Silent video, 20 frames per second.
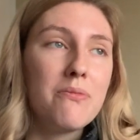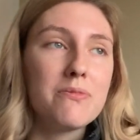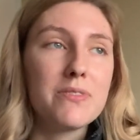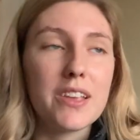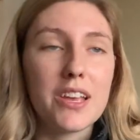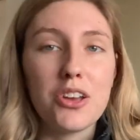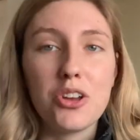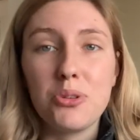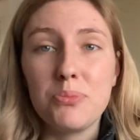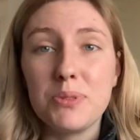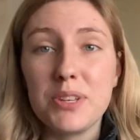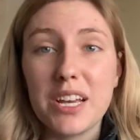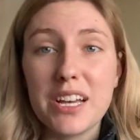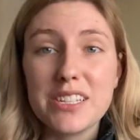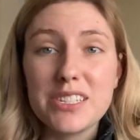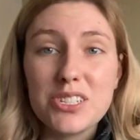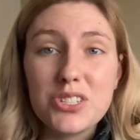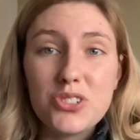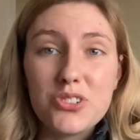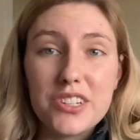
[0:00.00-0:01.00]
I hope you
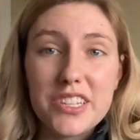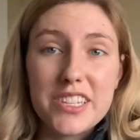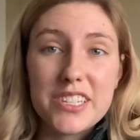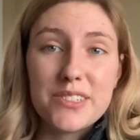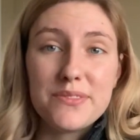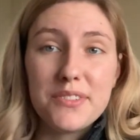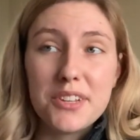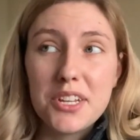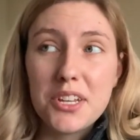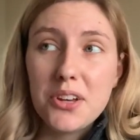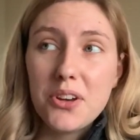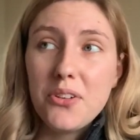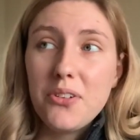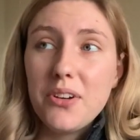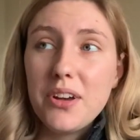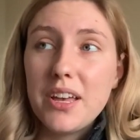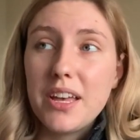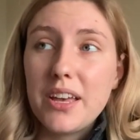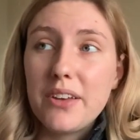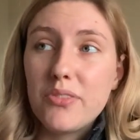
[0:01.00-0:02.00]
guys enjoyed this video.
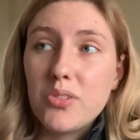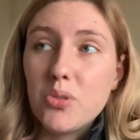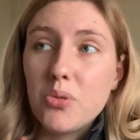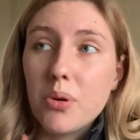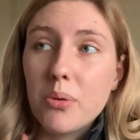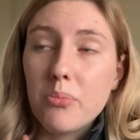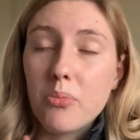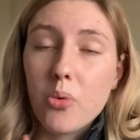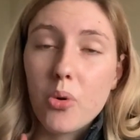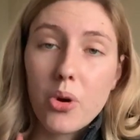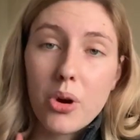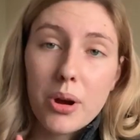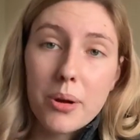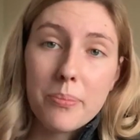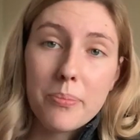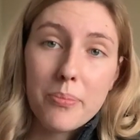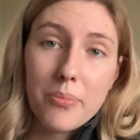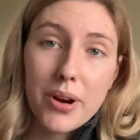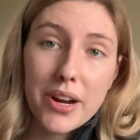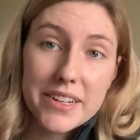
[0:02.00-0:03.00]
If you want more
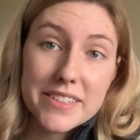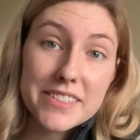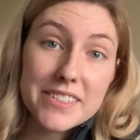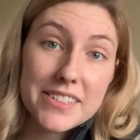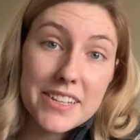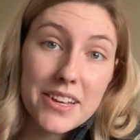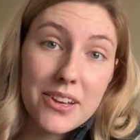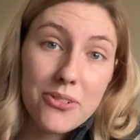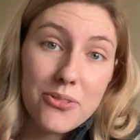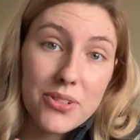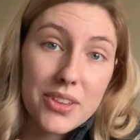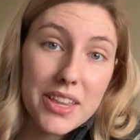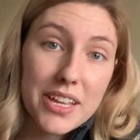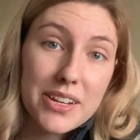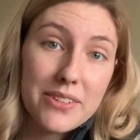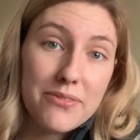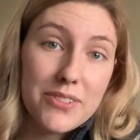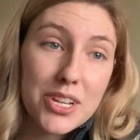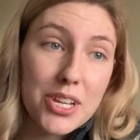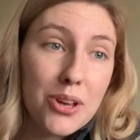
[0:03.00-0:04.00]
pregnancy
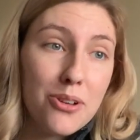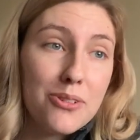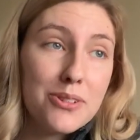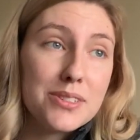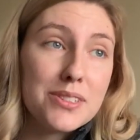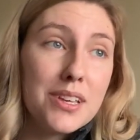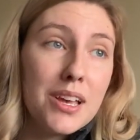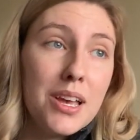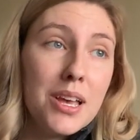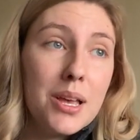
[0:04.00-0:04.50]
related videos,